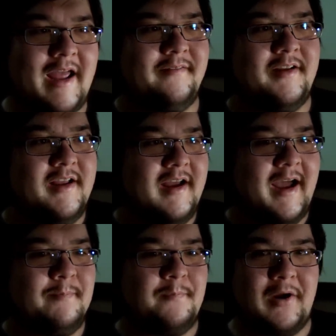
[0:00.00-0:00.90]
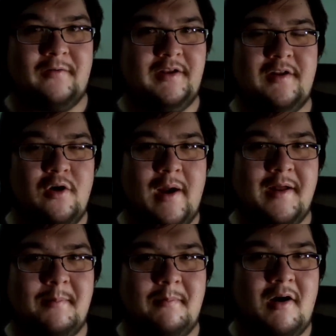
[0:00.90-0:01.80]
I I barely know
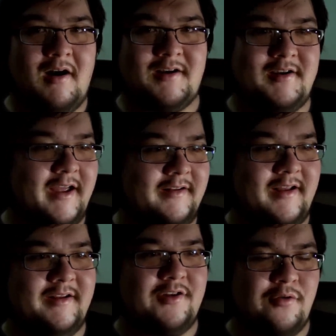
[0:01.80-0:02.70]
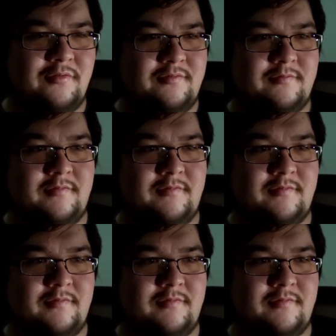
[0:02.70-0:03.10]
how to mock. I, I don't